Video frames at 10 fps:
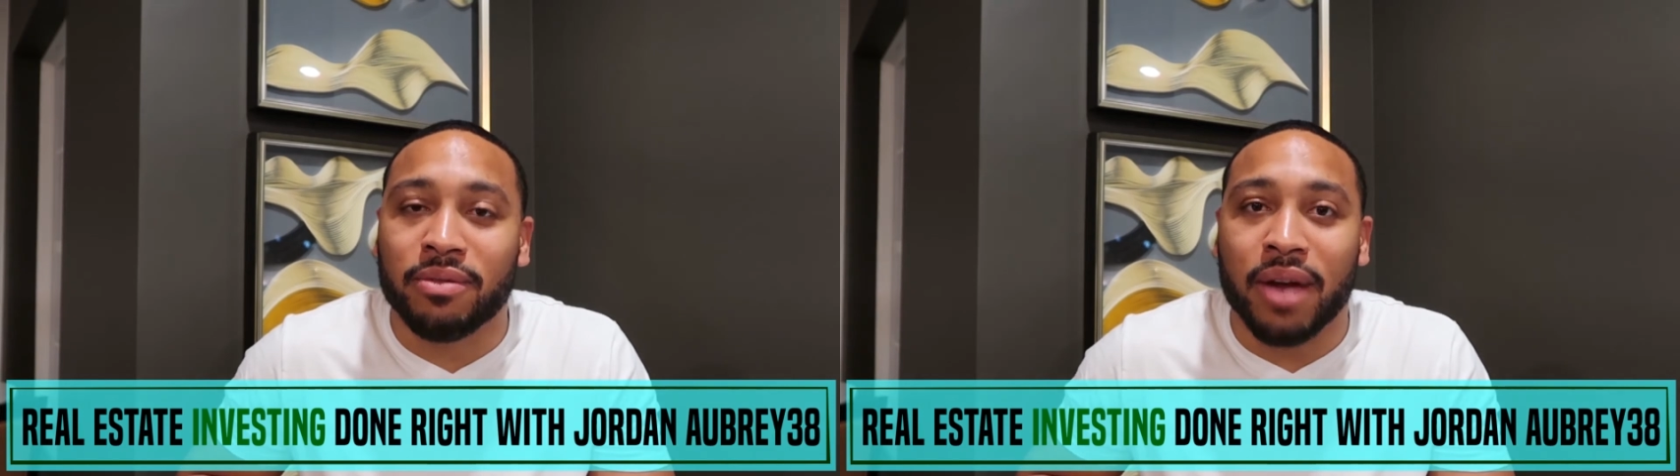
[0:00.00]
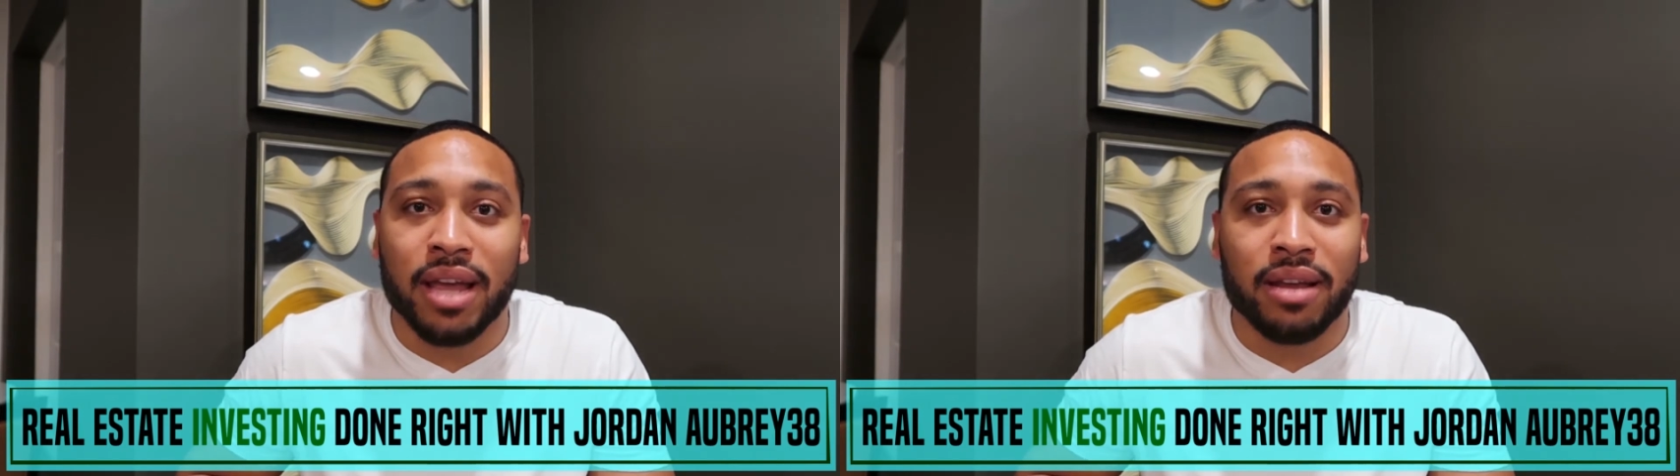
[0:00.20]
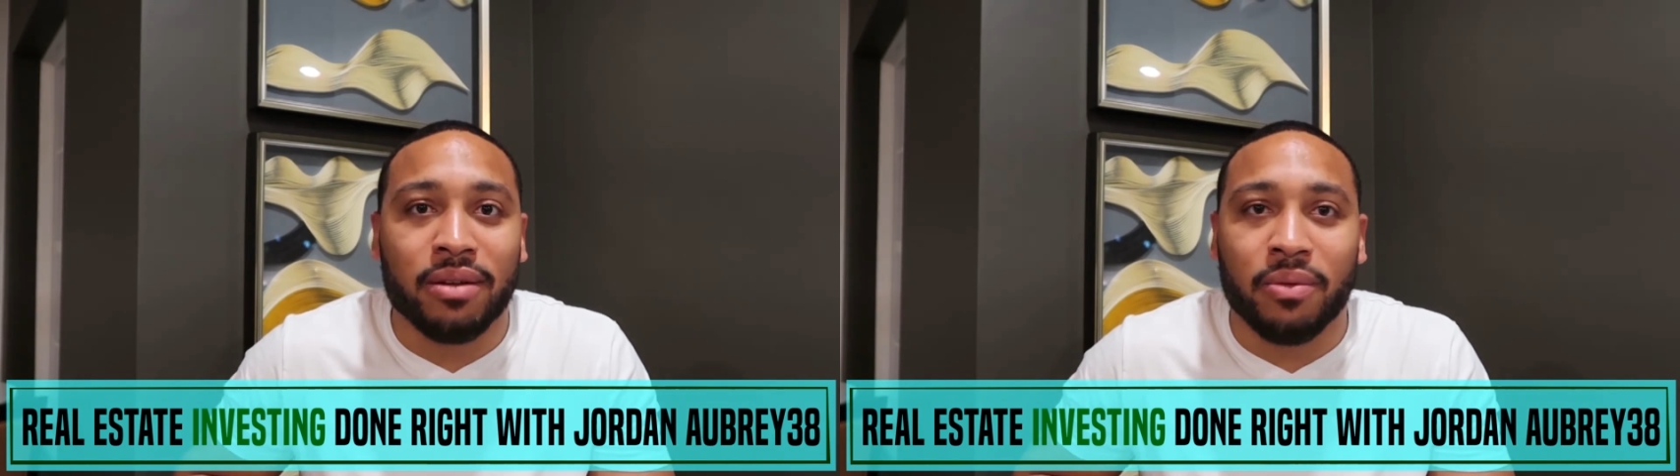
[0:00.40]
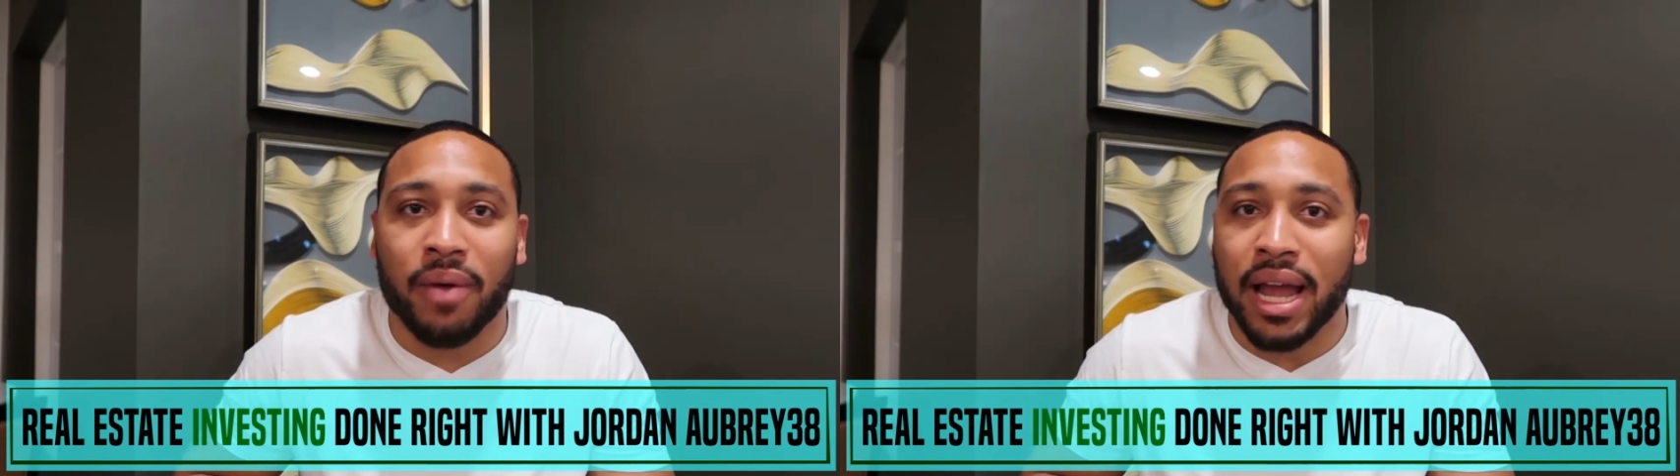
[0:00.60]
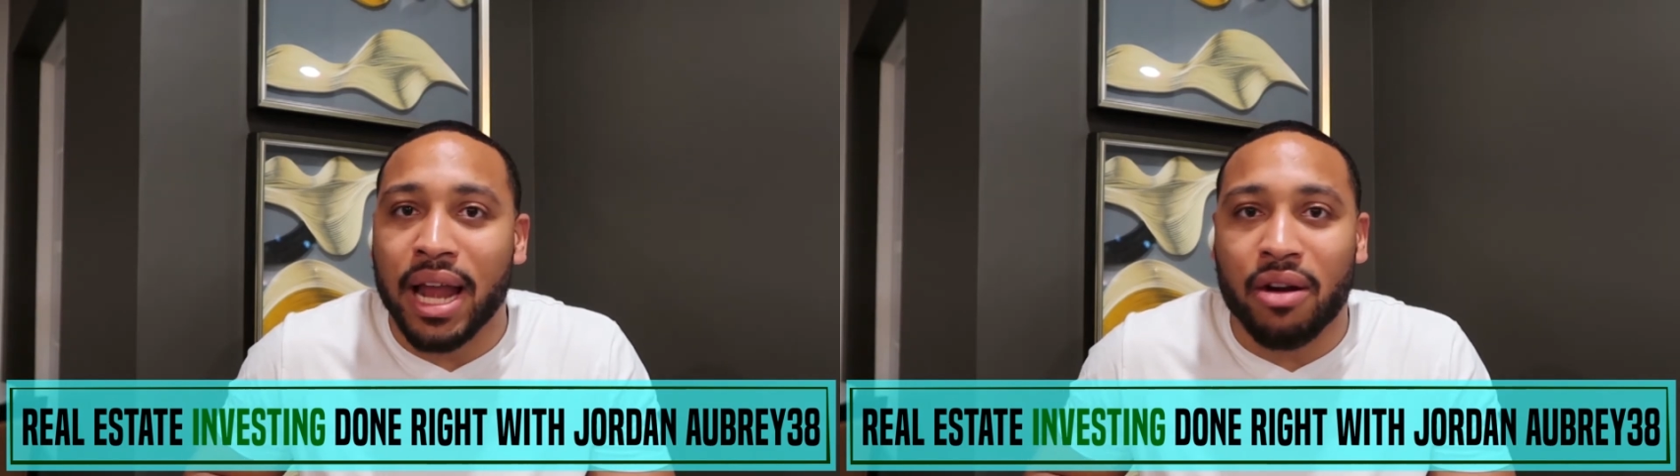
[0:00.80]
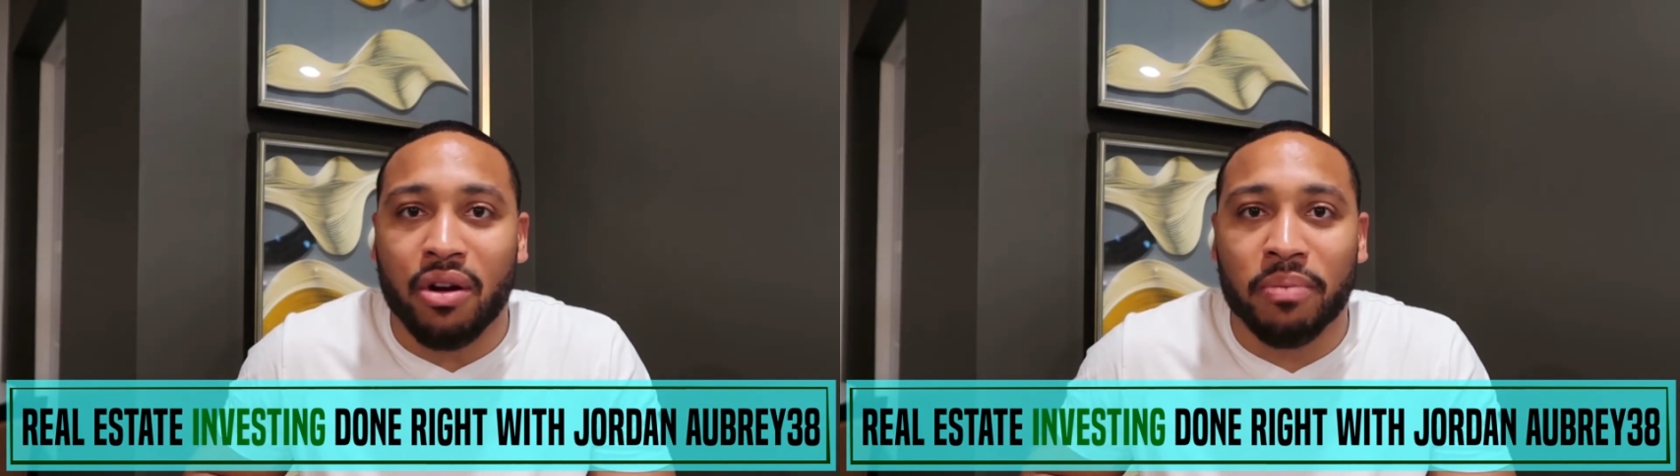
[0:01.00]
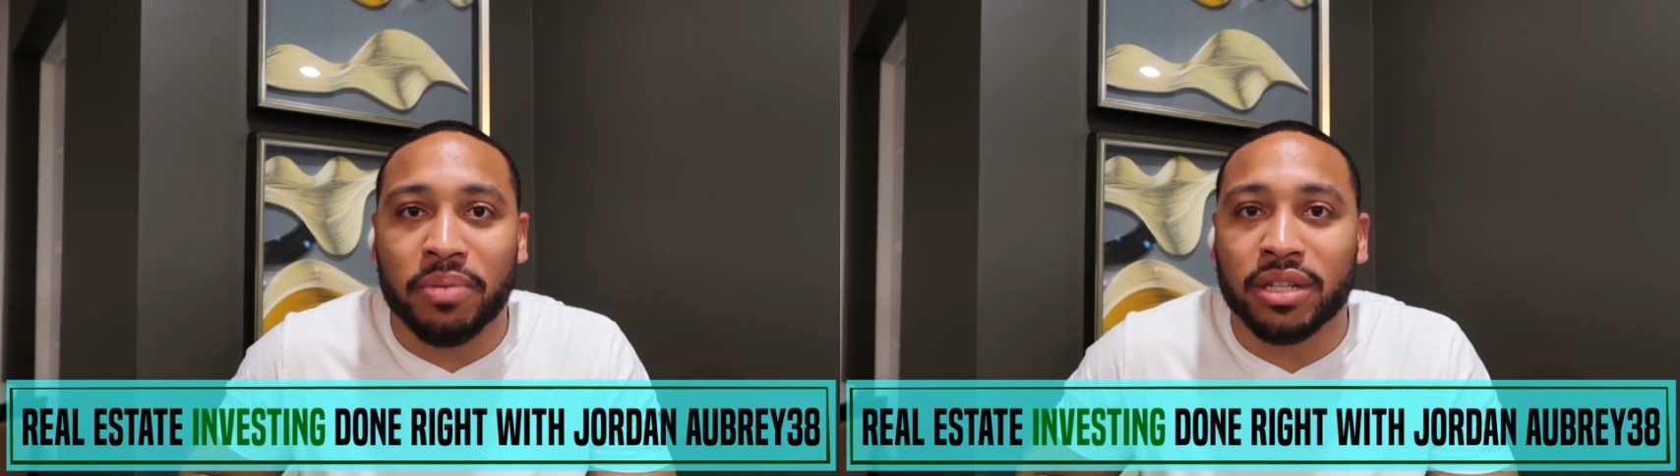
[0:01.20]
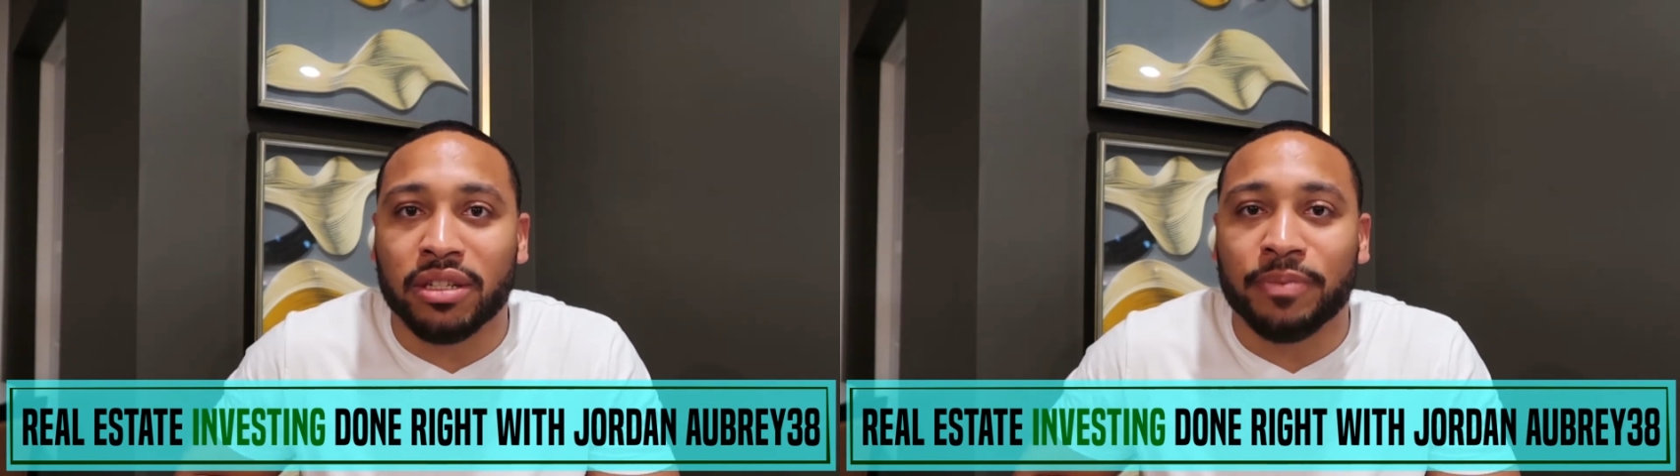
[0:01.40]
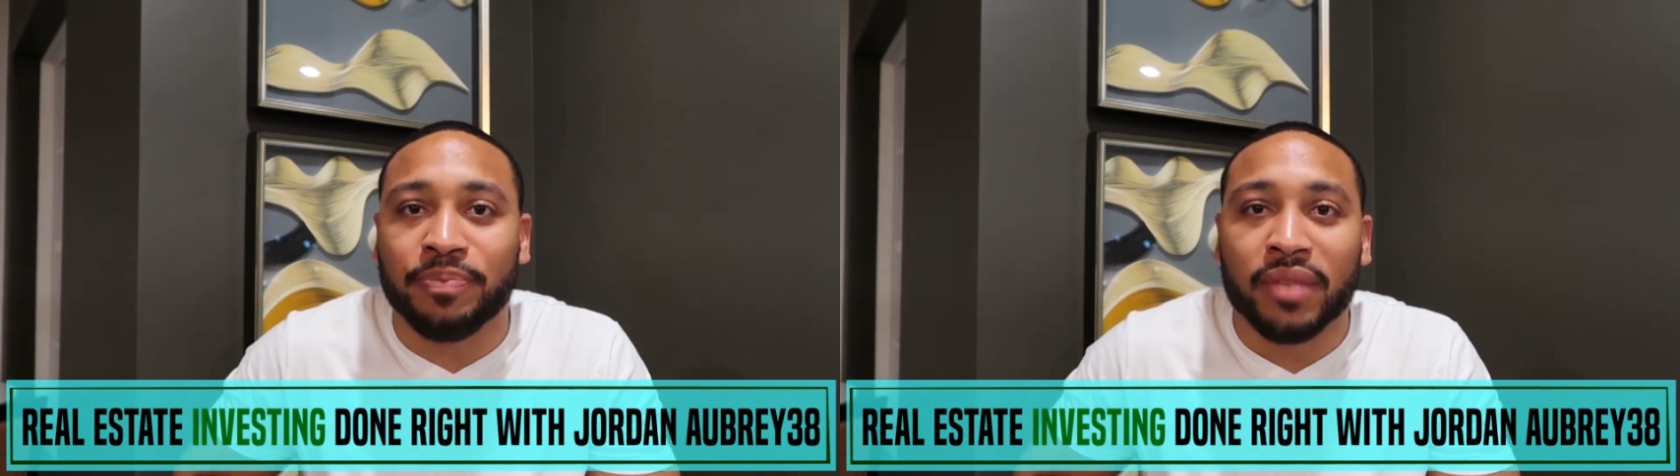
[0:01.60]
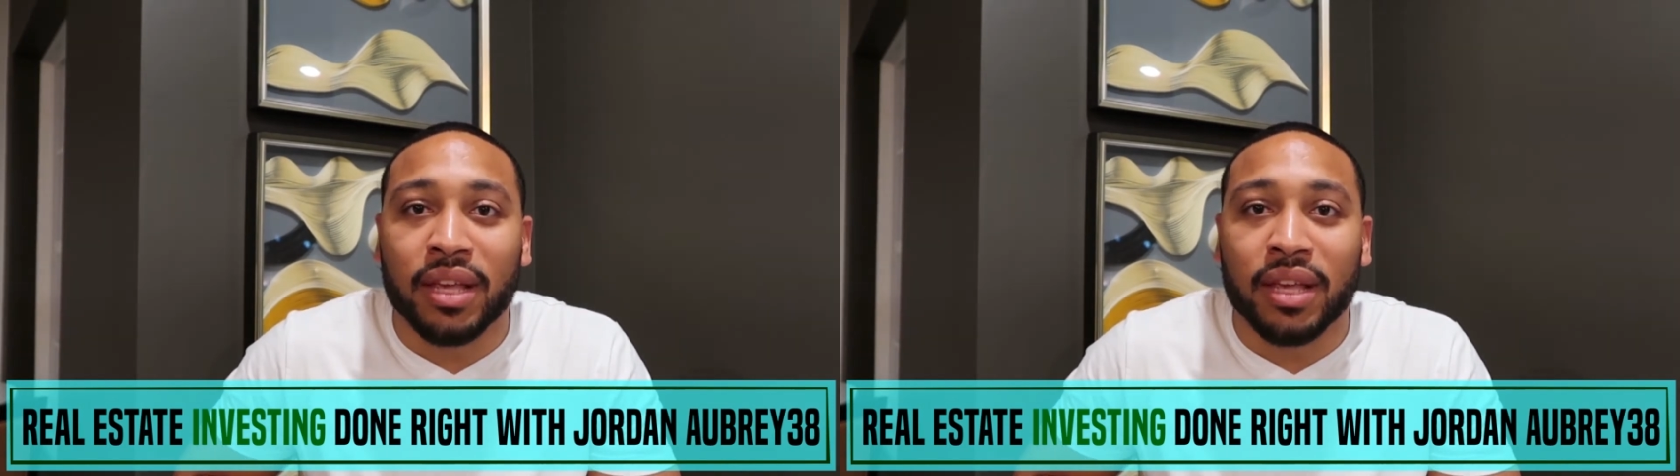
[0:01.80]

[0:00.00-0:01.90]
right out of our budget.